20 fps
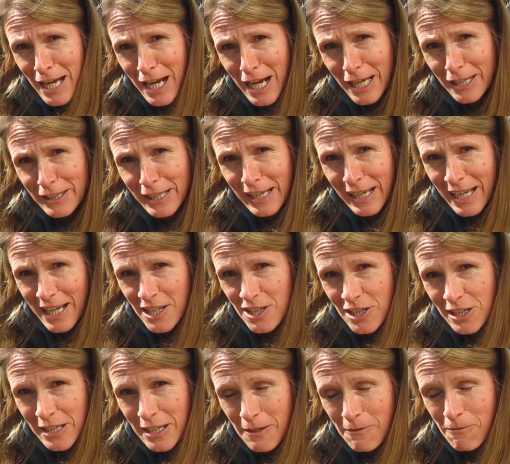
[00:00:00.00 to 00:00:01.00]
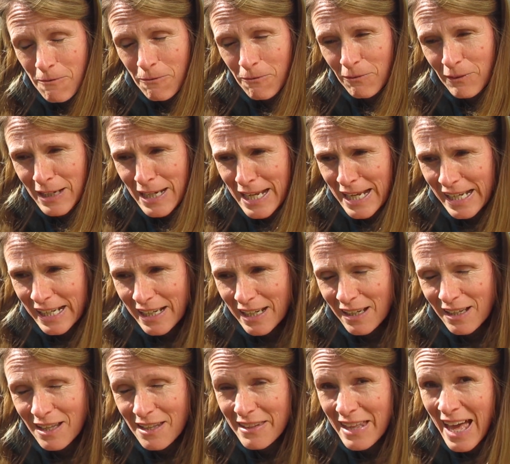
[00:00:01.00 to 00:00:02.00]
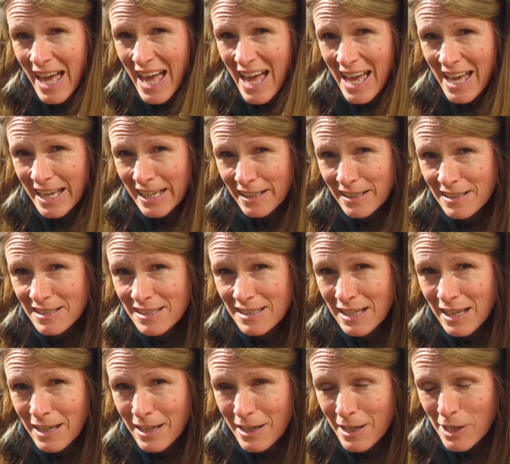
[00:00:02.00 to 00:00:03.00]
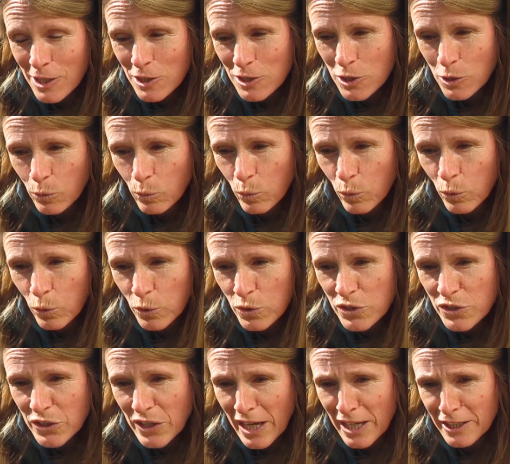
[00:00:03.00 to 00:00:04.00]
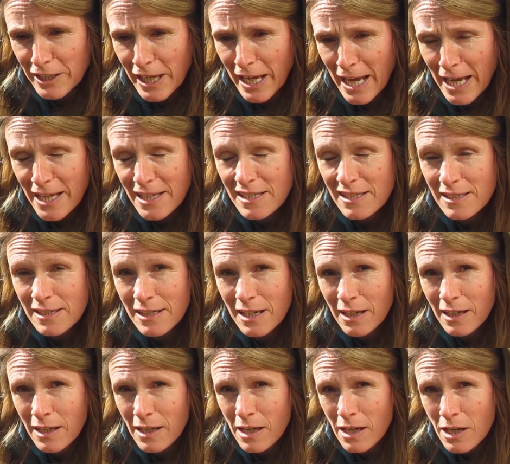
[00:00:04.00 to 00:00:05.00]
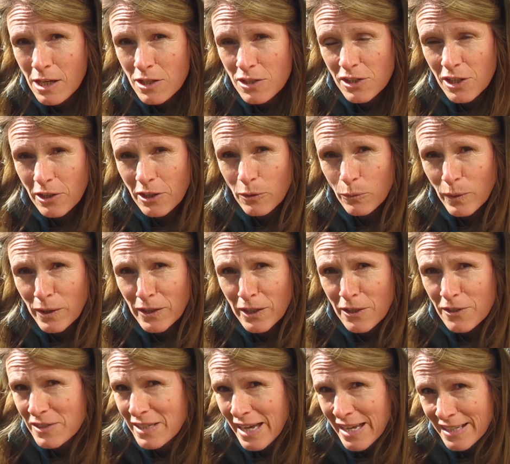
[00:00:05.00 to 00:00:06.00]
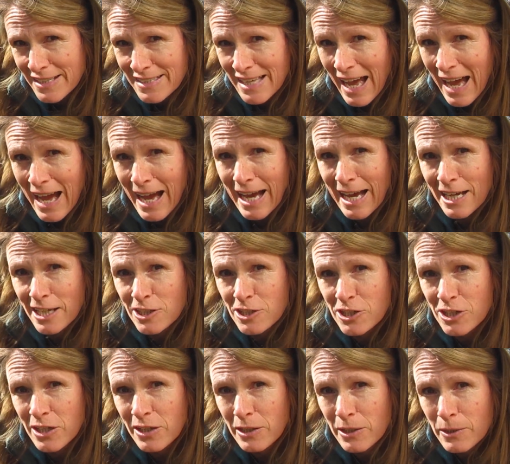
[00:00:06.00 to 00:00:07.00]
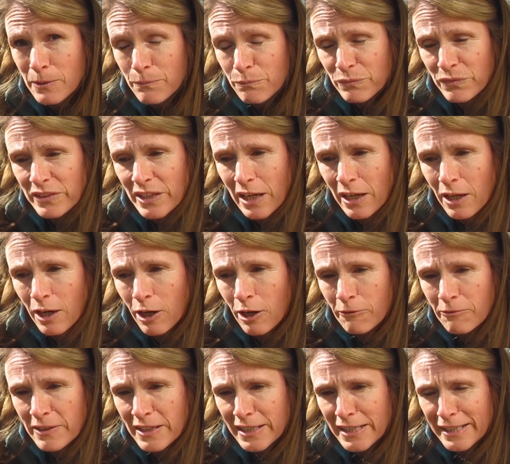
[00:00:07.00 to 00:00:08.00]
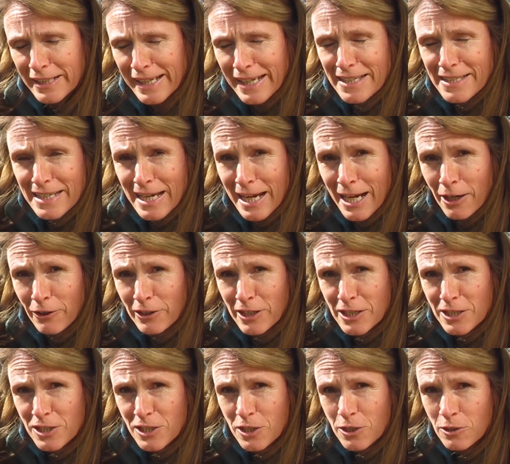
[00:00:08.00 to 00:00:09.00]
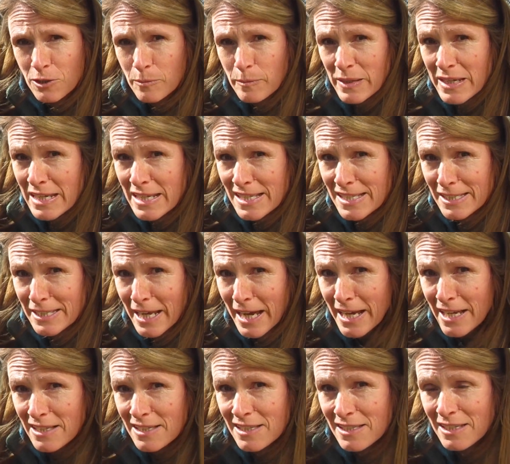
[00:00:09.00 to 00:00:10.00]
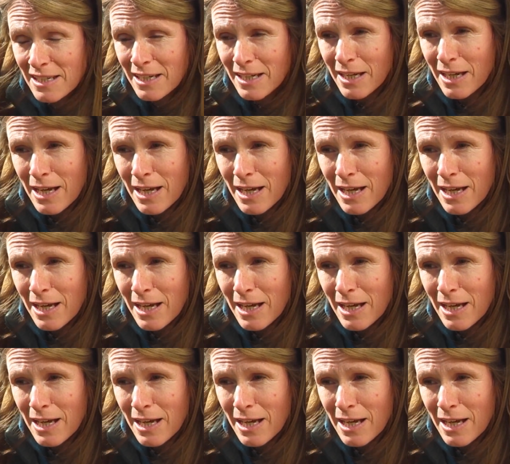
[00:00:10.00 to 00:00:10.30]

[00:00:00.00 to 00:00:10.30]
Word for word: and they'll actually flick their eggs towards that nest so that when those eggs hatch, the larvae can get down into the bee's nest